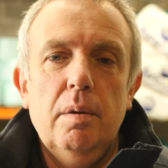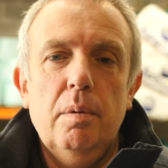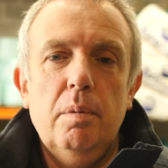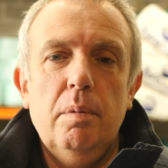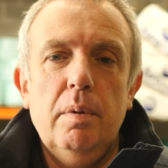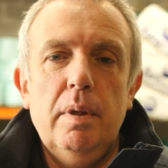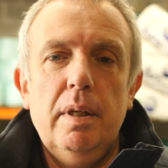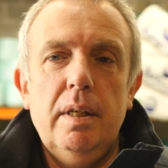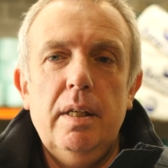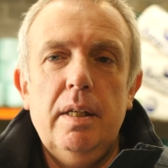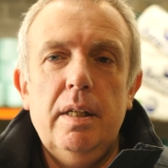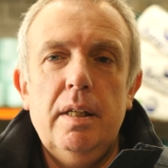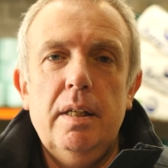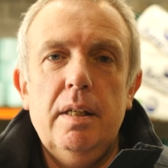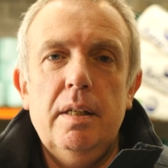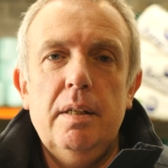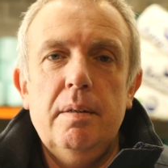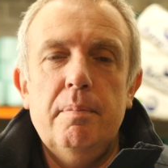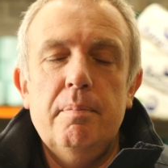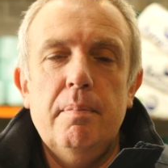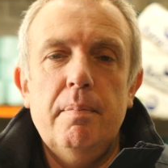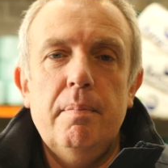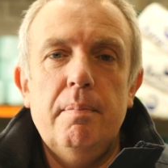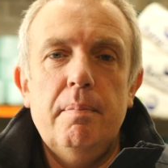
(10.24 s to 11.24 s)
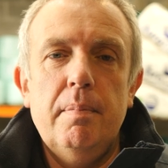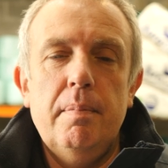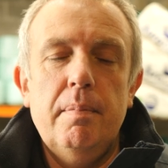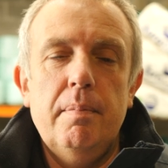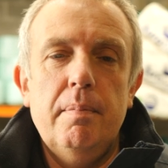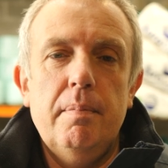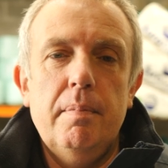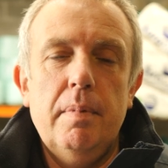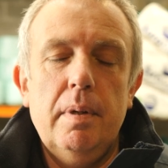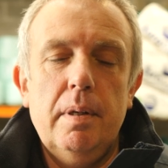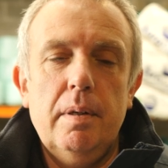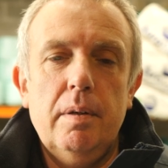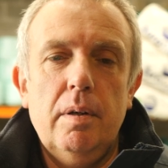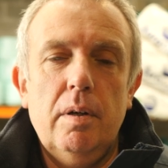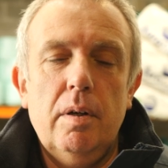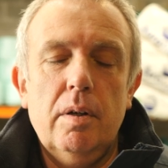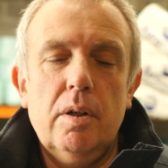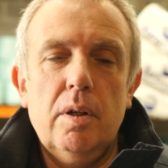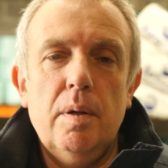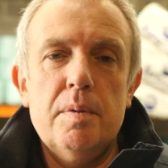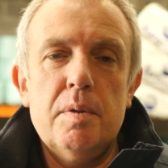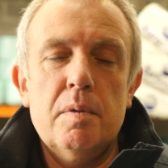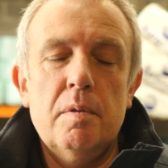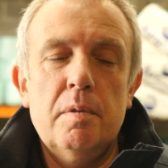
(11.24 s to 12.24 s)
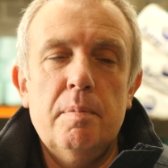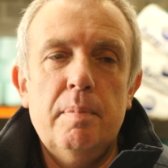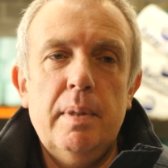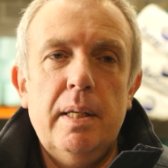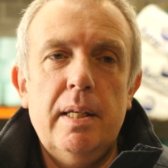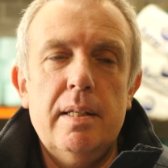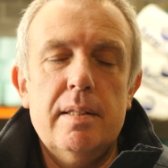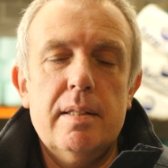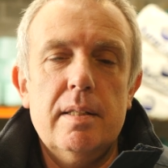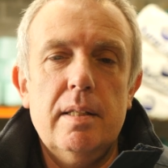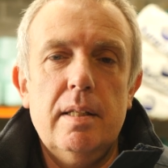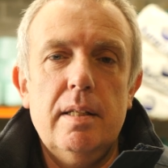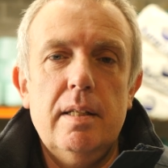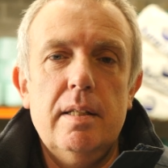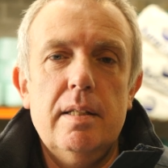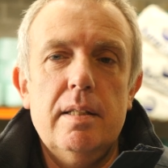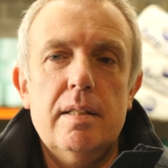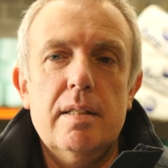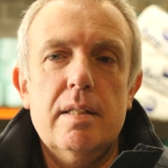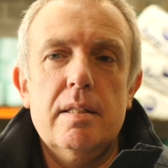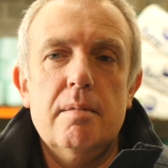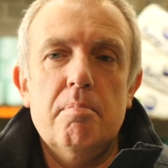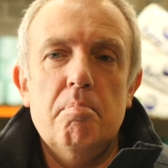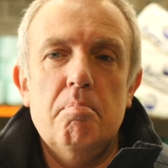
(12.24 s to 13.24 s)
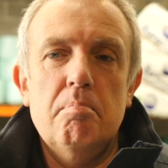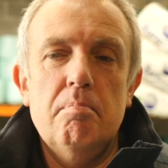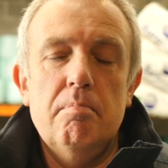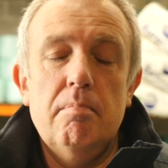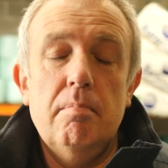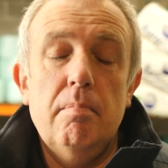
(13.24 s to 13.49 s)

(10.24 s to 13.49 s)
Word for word: We, our customer base is